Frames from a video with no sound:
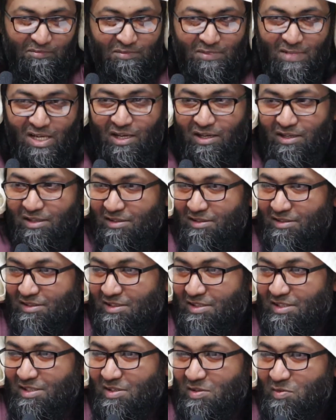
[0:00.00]
No.
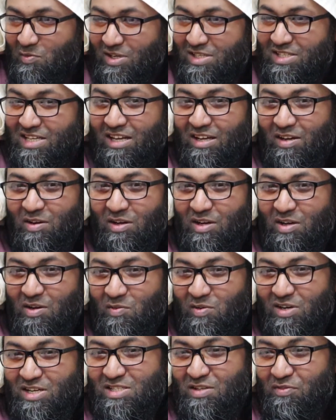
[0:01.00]

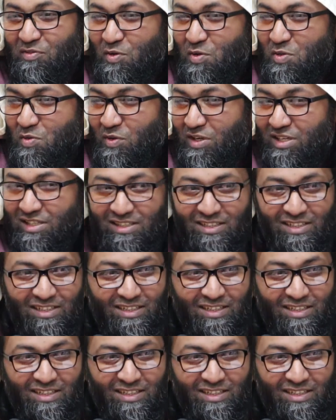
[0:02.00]
What is the fourth one?